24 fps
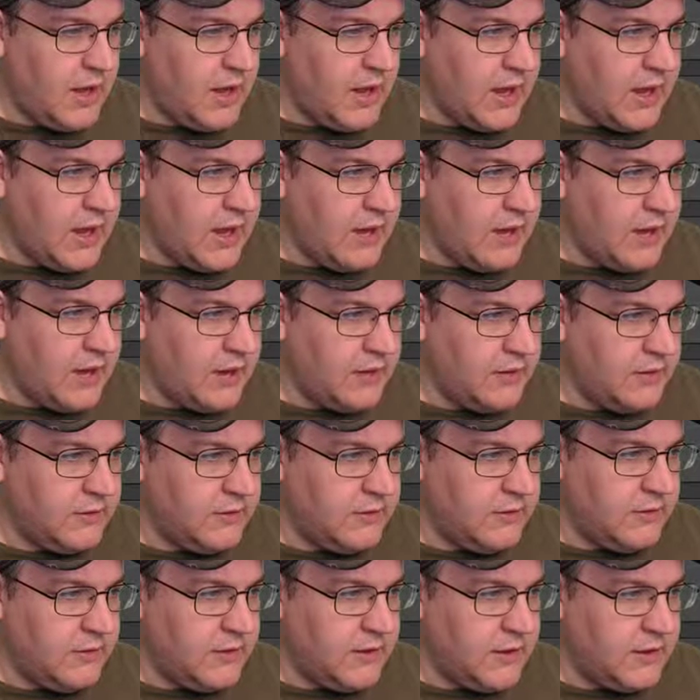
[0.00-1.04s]
and
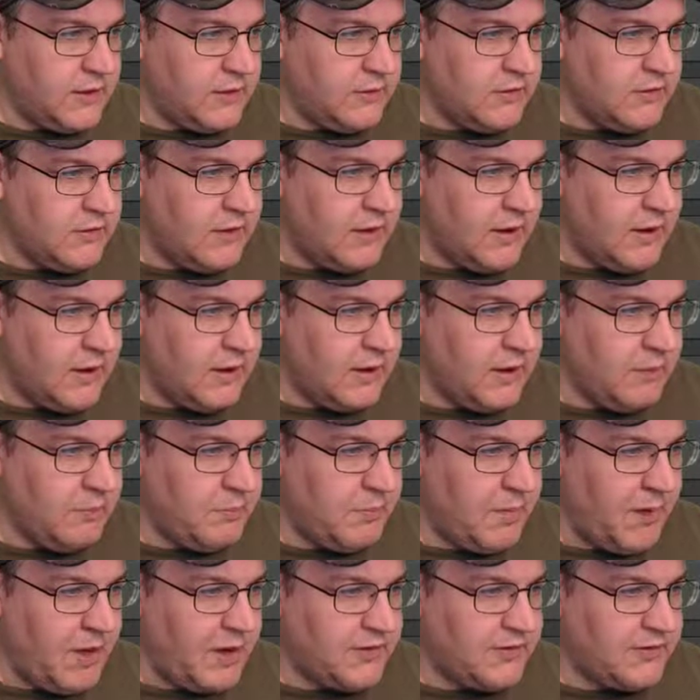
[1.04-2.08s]
then you got
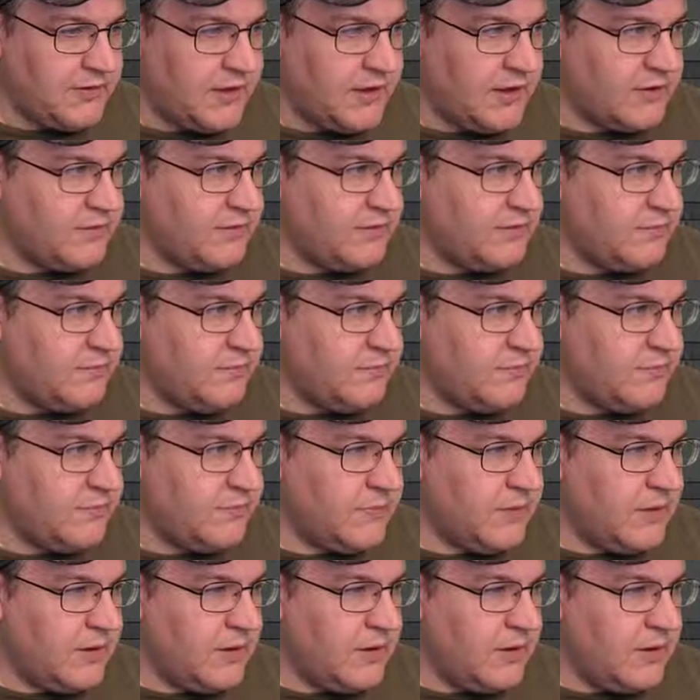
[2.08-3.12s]
box selection,
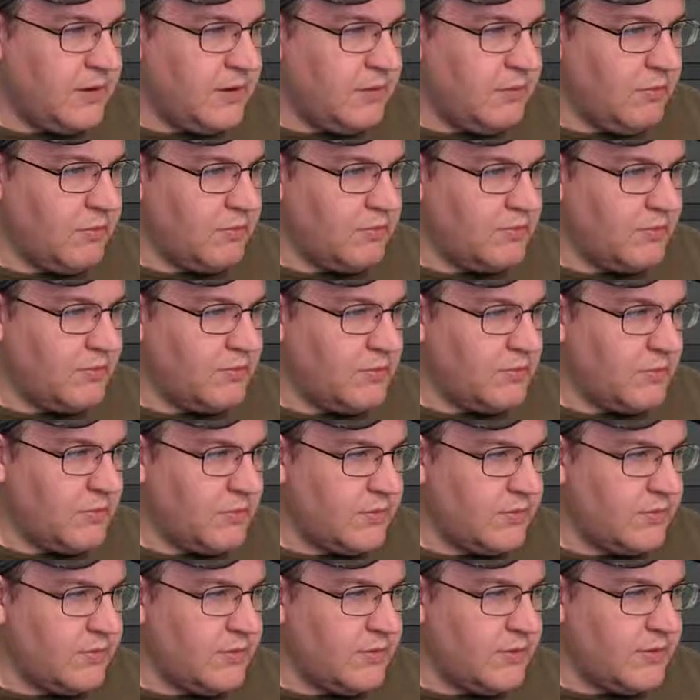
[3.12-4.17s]
which is cool.
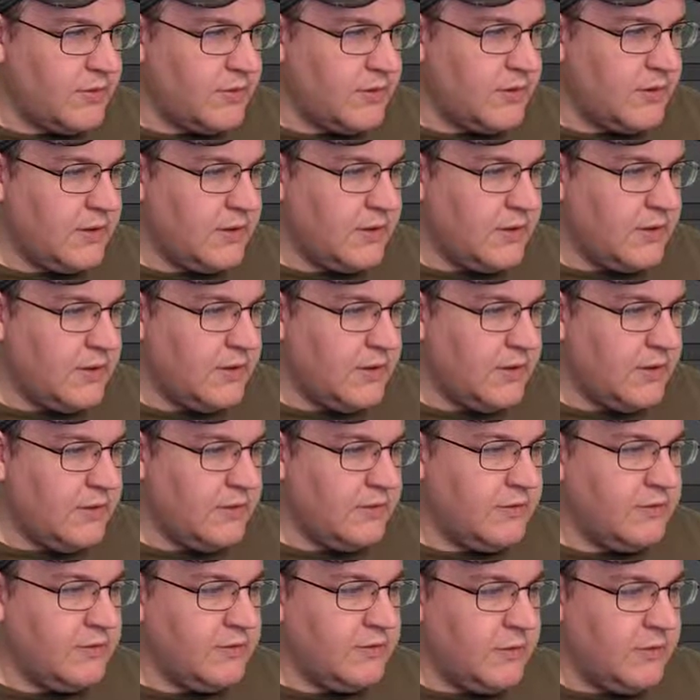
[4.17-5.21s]

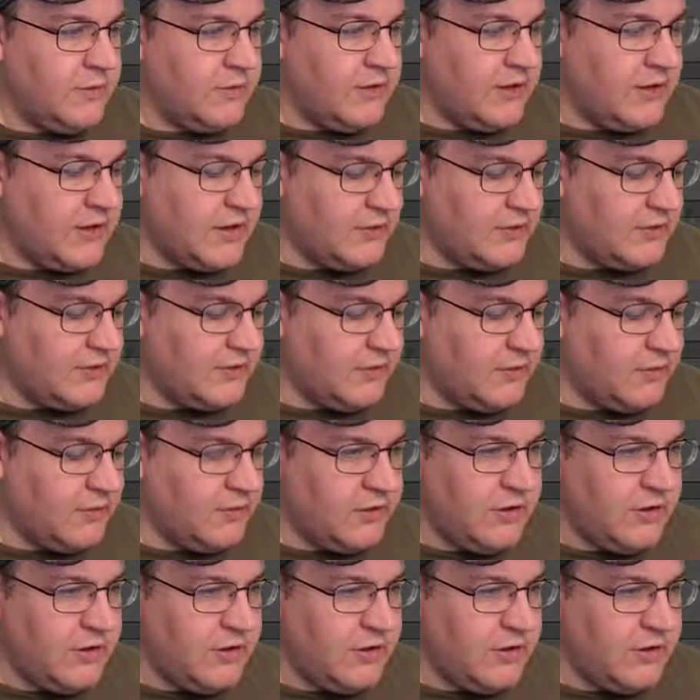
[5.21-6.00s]
So you can still